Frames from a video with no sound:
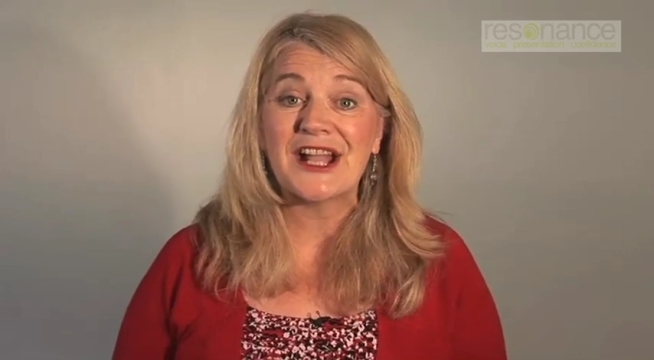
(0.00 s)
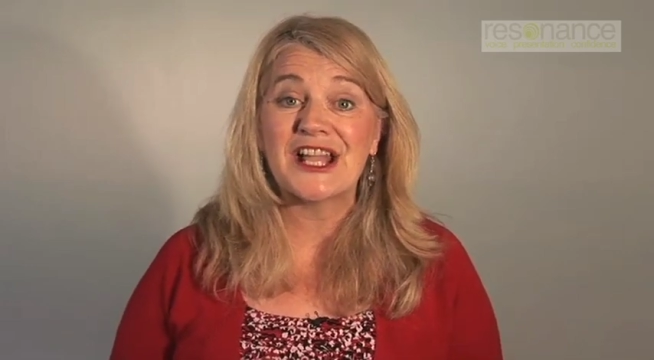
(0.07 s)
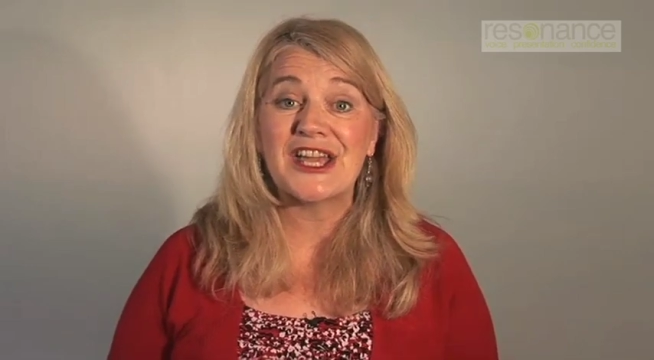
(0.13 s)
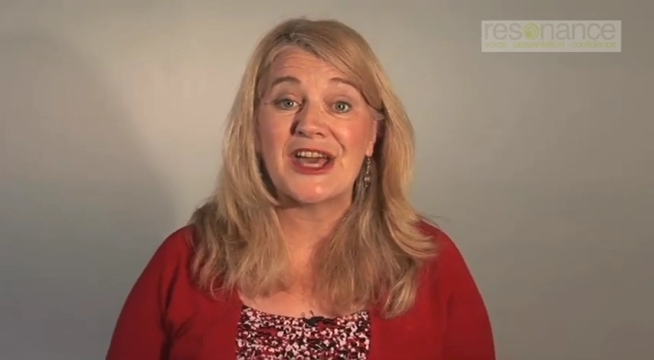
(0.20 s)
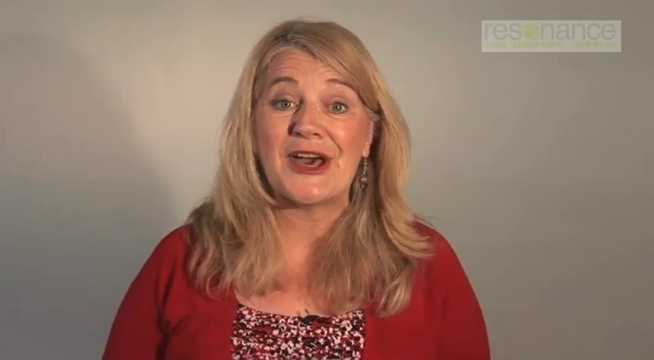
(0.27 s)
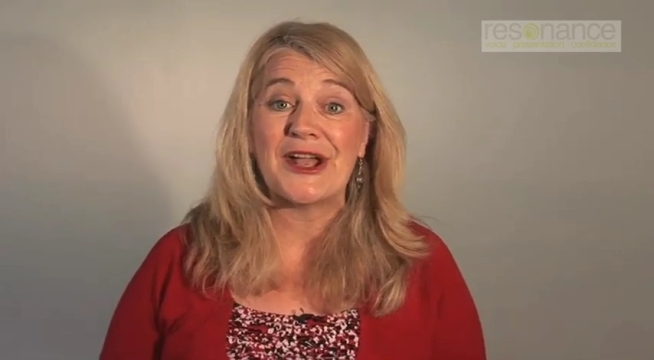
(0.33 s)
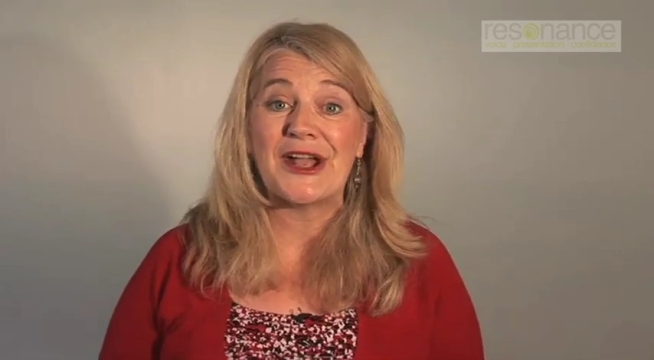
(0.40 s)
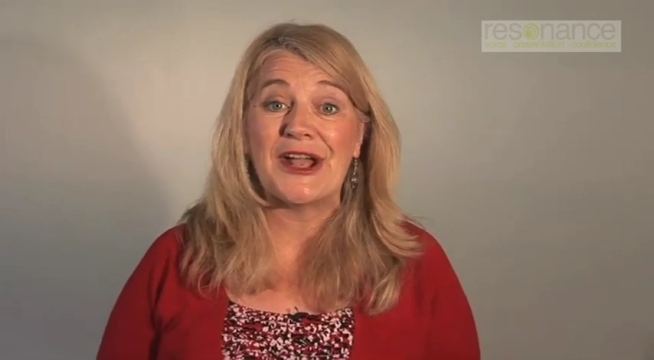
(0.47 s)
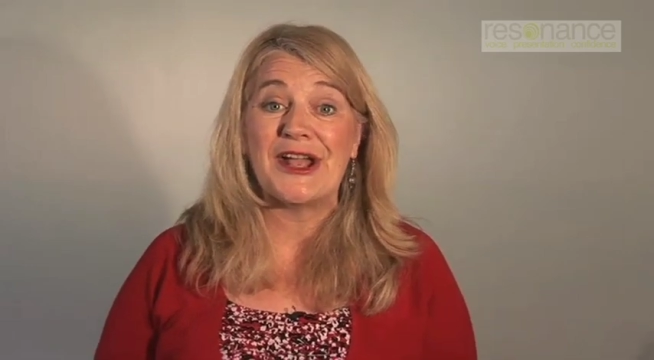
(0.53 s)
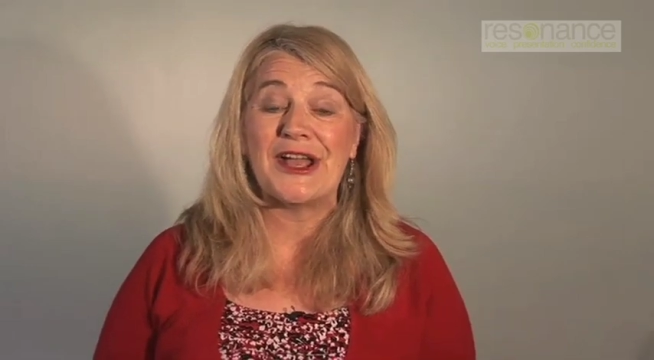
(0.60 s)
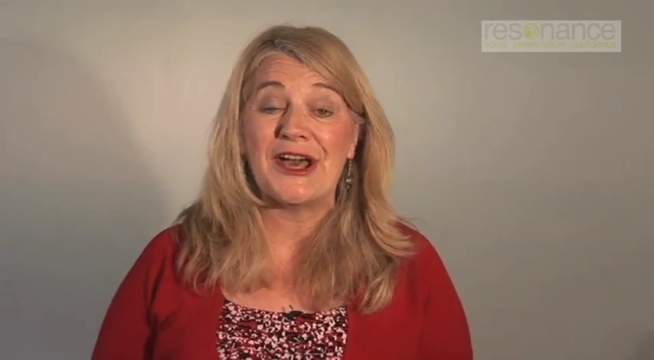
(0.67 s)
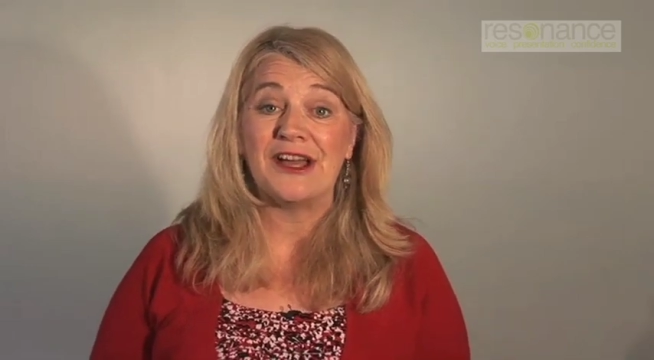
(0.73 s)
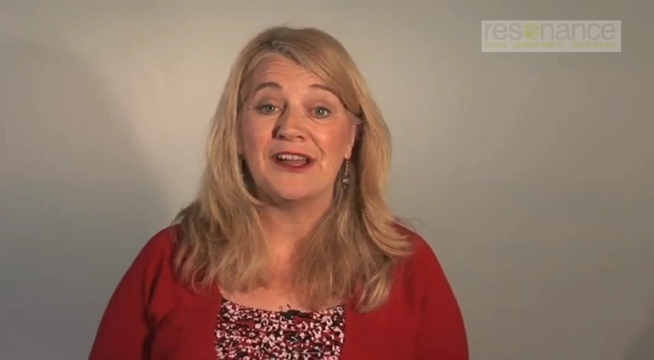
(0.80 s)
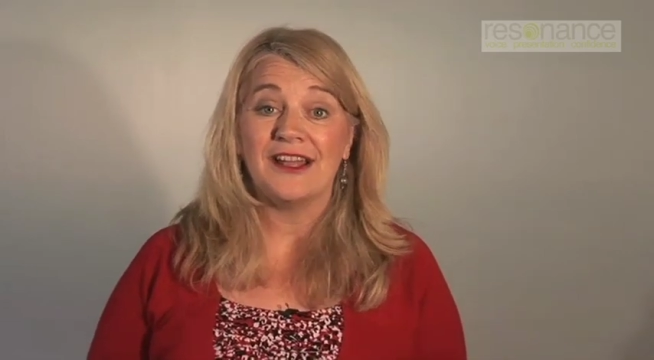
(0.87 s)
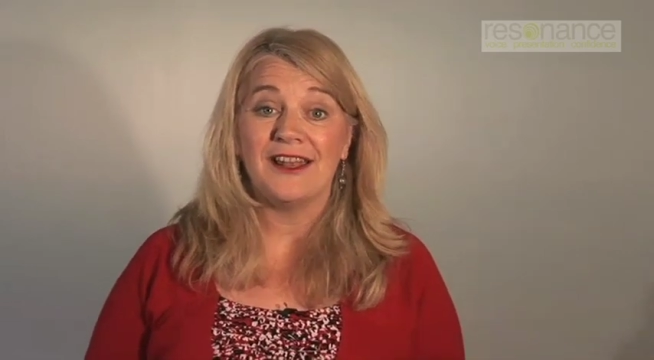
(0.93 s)
k,
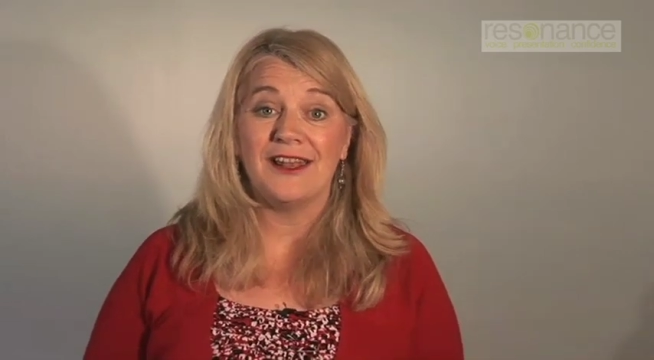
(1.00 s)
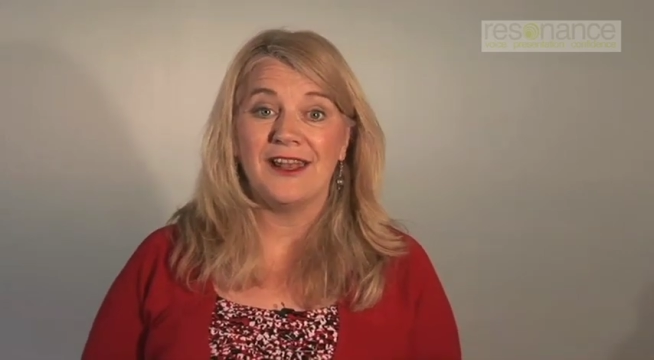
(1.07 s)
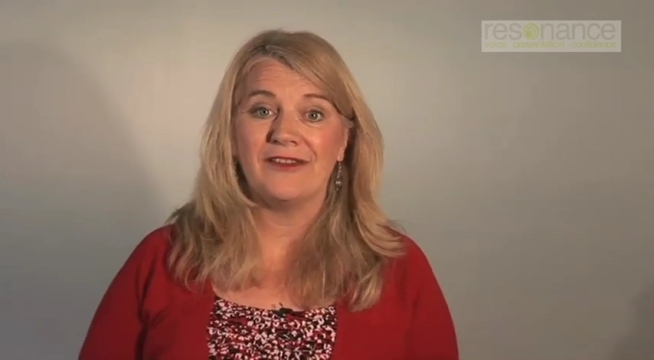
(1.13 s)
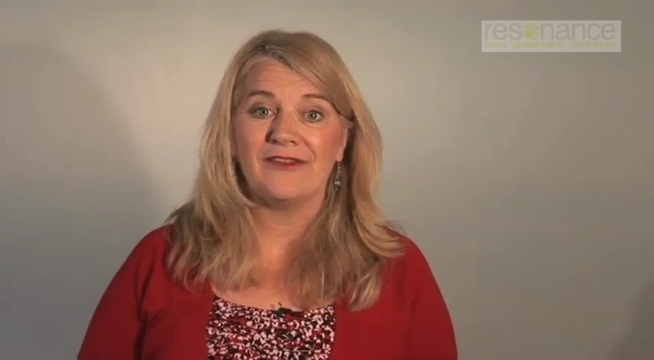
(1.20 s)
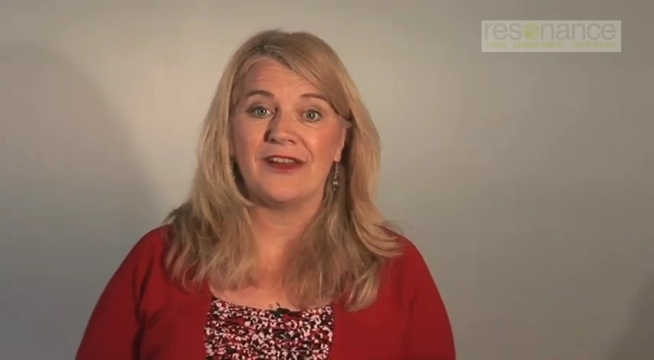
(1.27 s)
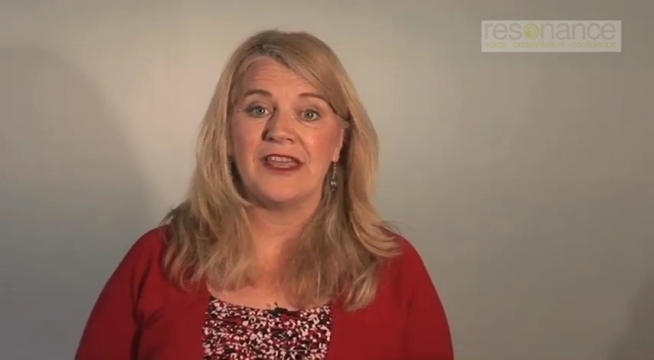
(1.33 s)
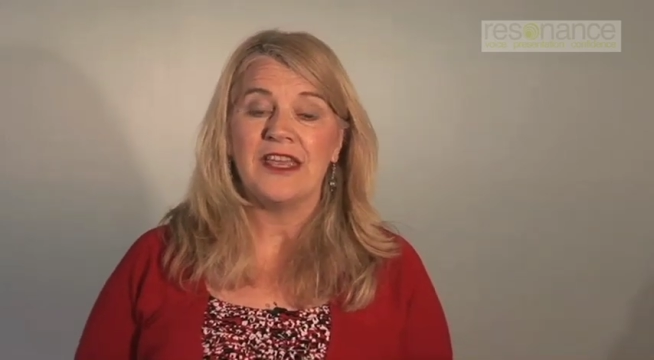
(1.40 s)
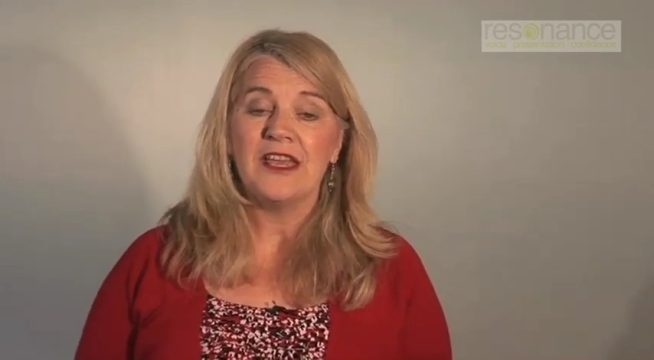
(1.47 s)
g. Lovely.